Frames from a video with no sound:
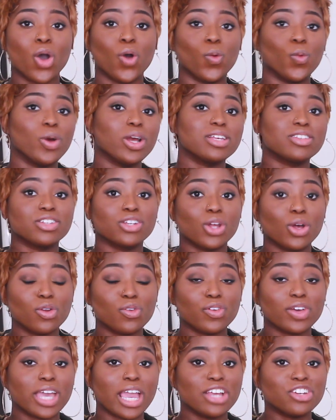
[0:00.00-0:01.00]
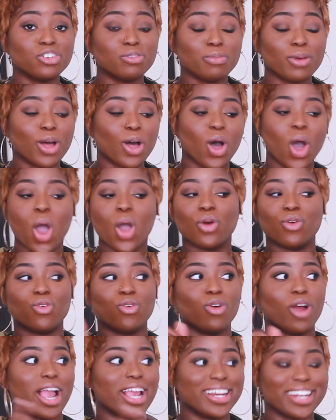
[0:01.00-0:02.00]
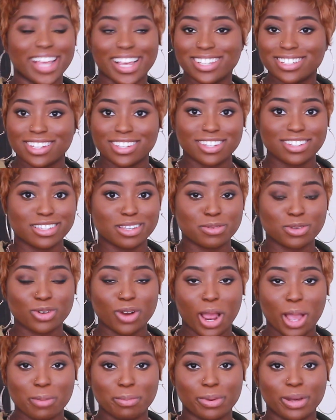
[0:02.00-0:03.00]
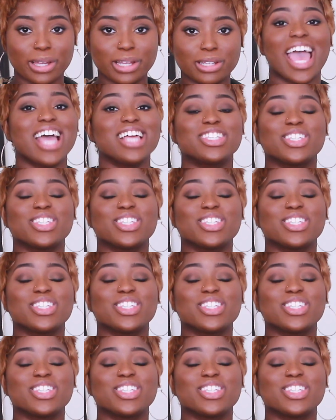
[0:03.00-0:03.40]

Where's the notification bell? Right next to the subscribe button,